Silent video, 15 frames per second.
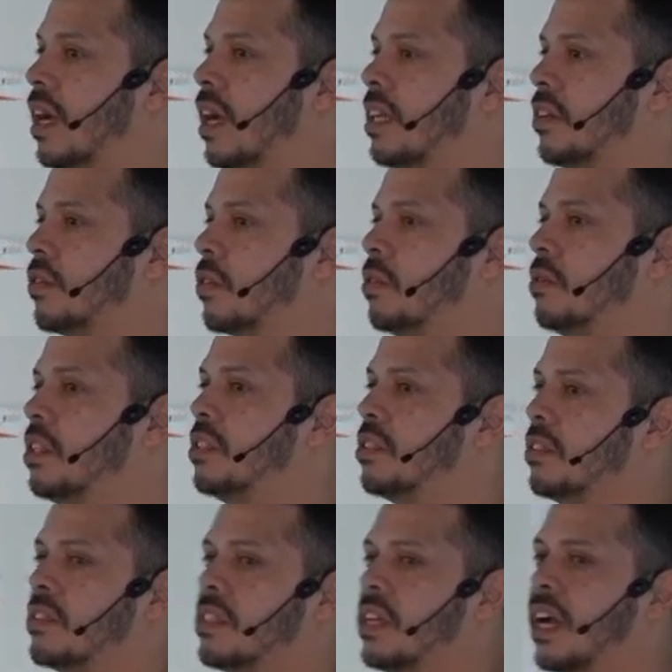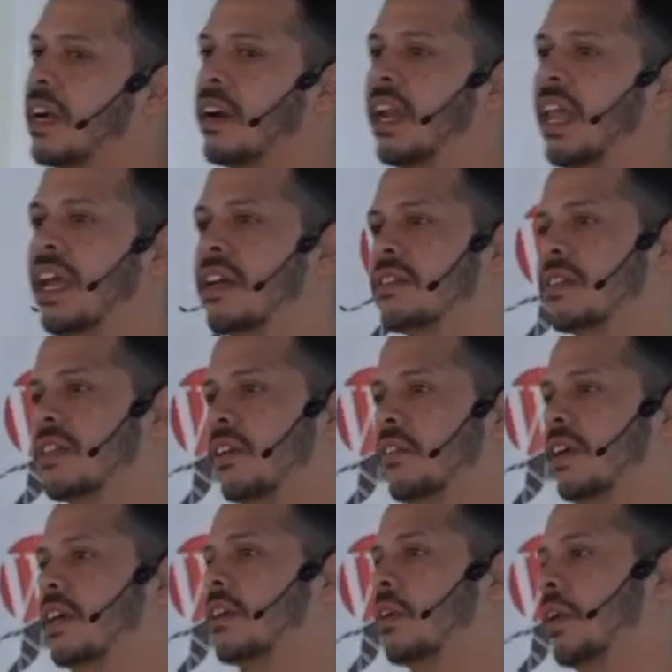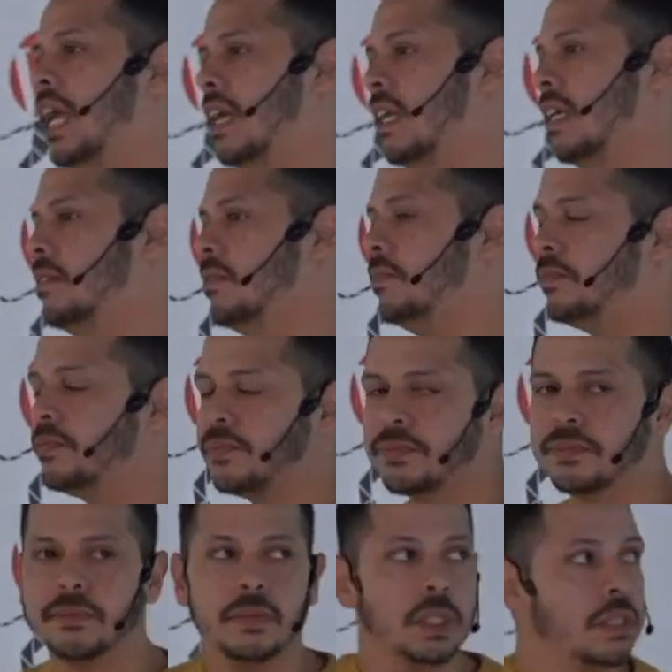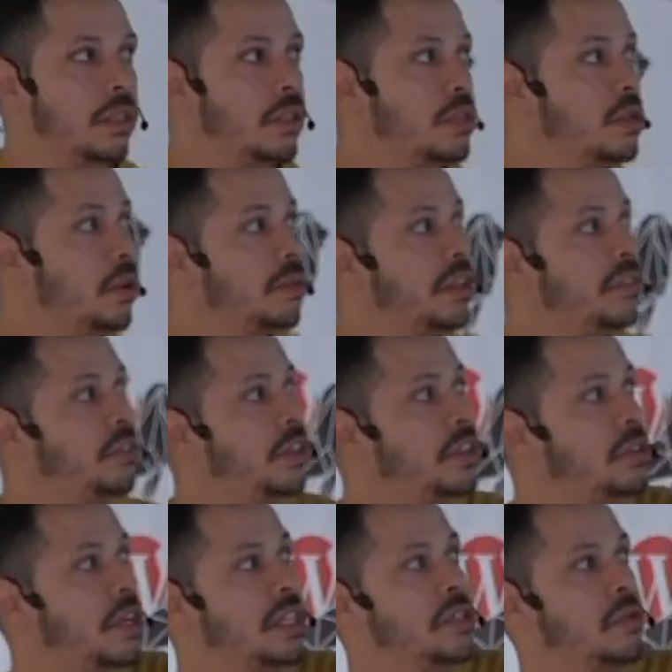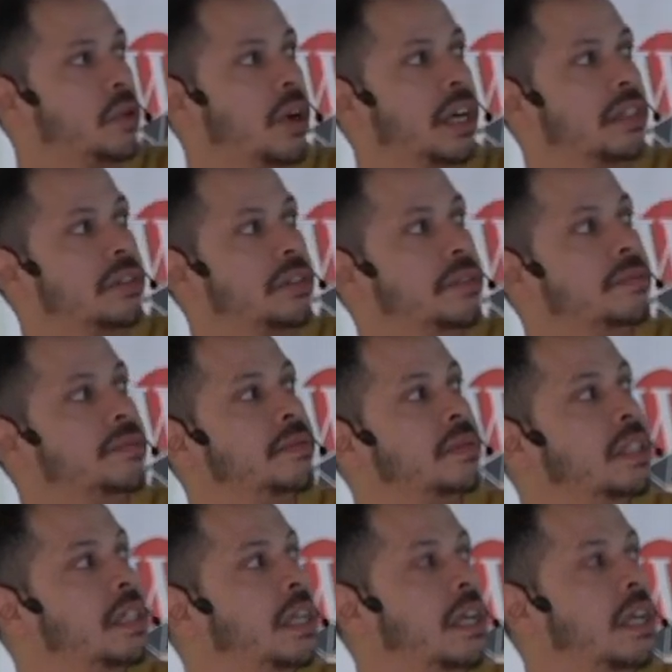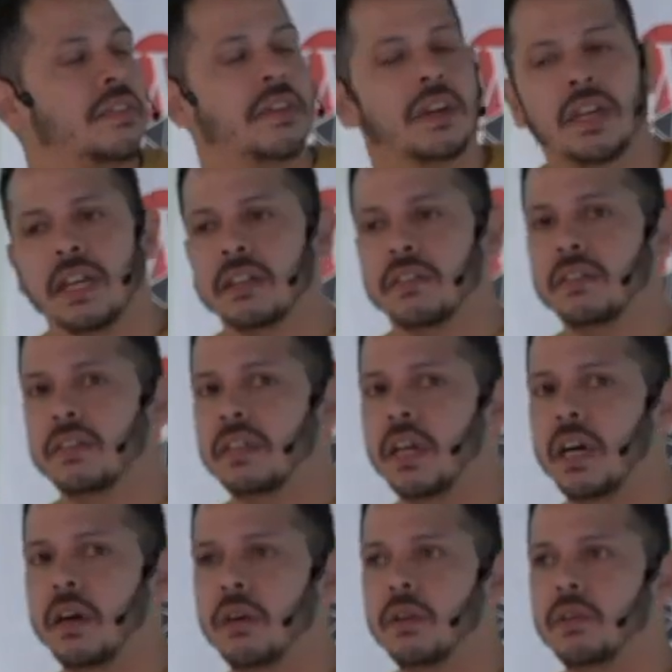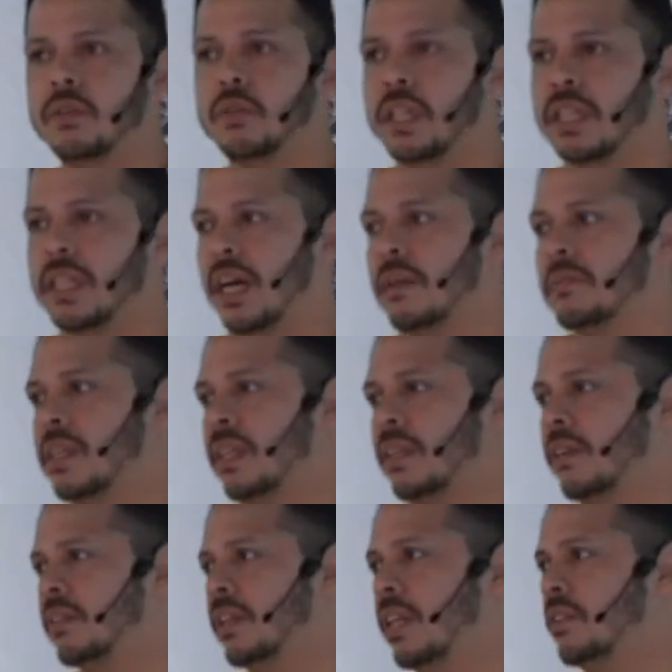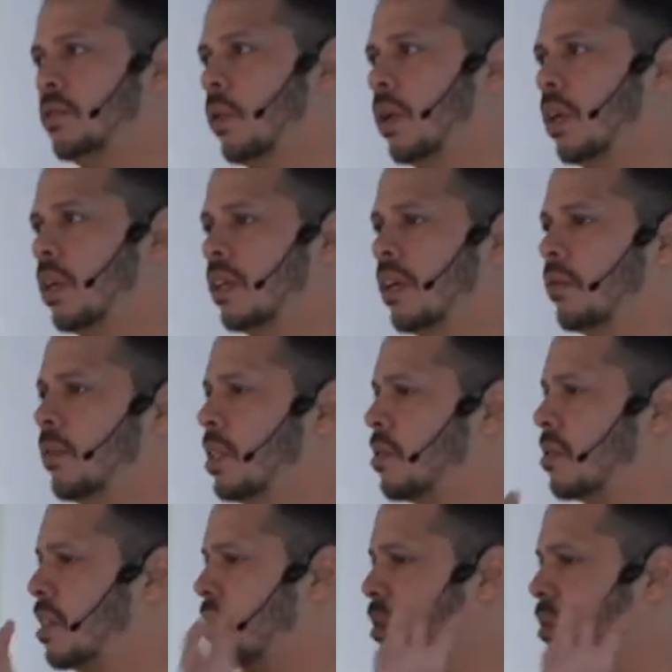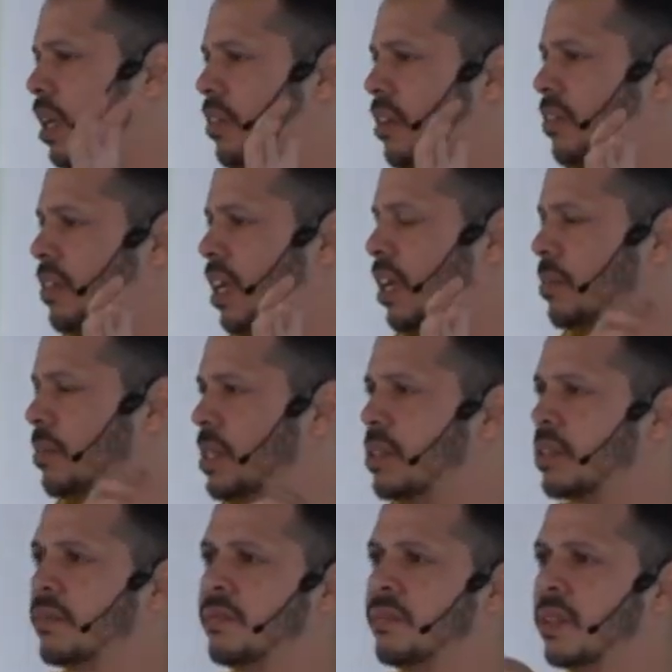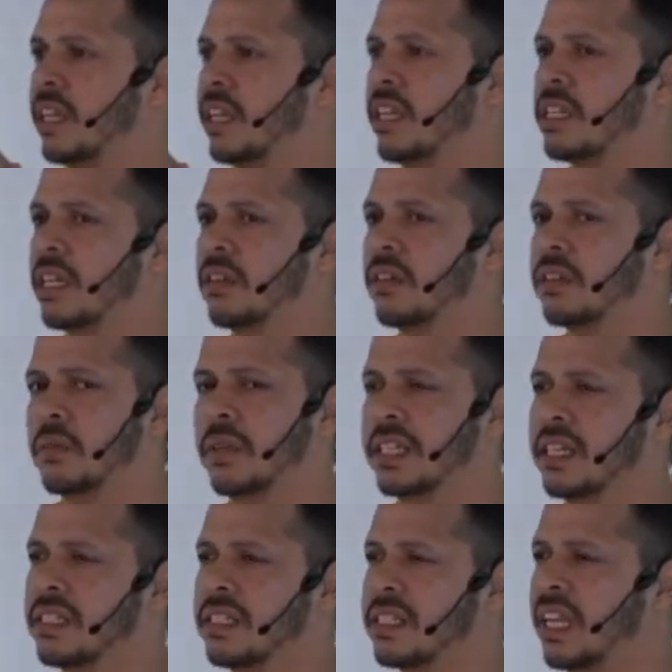kind of conditions, they are layers that we are creating. So the feature extractor, there are like now 3 types. The neural network that we do the training with the image. There is another one that is